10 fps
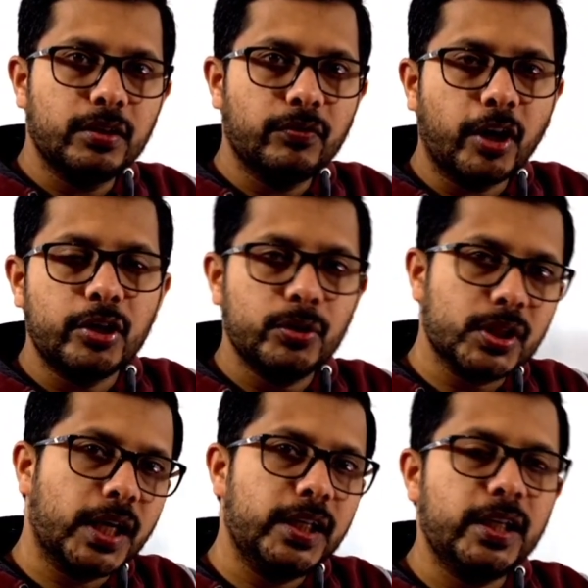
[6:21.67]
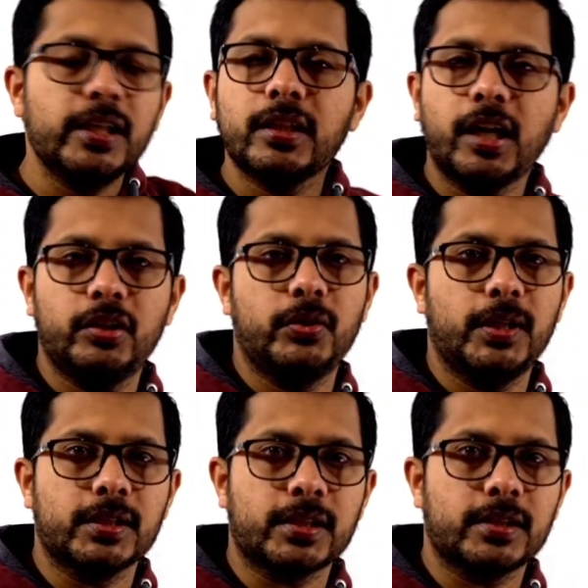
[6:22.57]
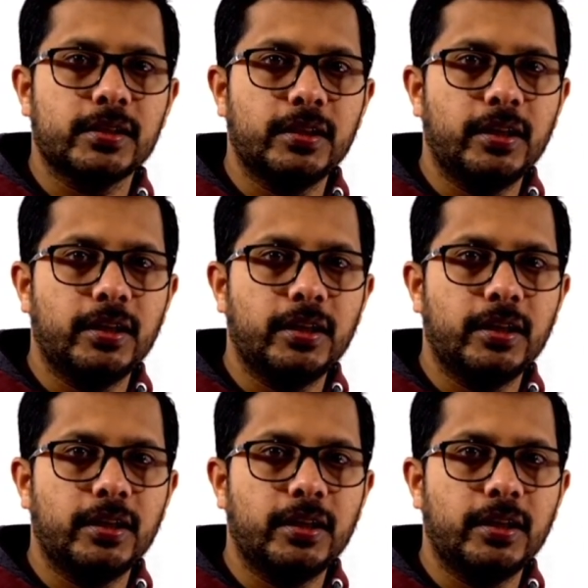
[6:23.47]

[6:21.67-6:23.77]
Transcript: What you studied in calculus?